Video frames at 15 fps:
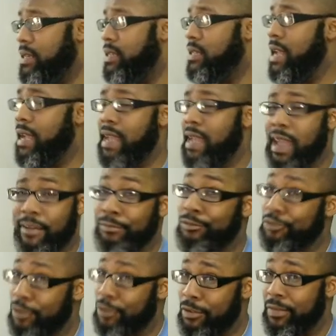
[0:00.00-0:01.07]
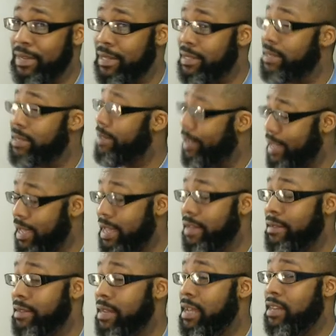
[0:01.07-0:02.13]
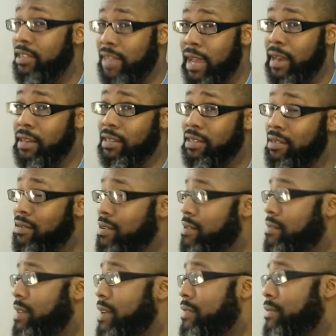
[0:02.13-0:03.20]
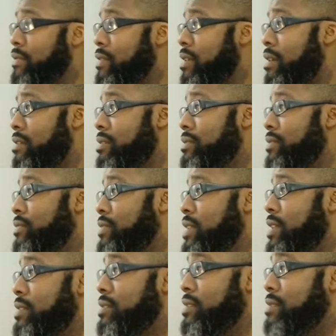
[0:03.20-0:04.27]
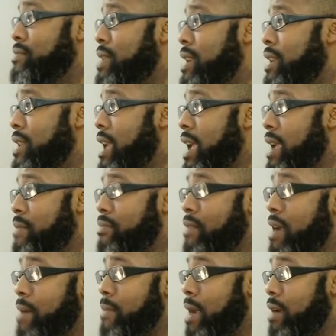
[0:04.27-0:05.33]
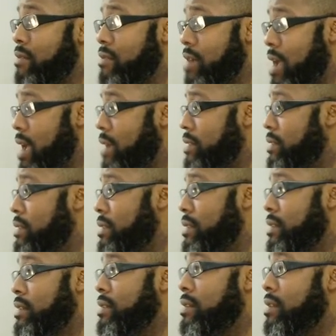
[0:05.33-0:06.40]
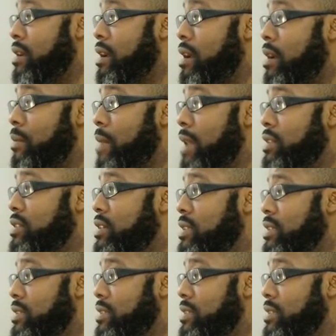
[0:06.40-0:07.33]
that I got from Trophies. Again, Shout out to Studio Link for the awesome VST, man, and Brian Michael Cox. I took the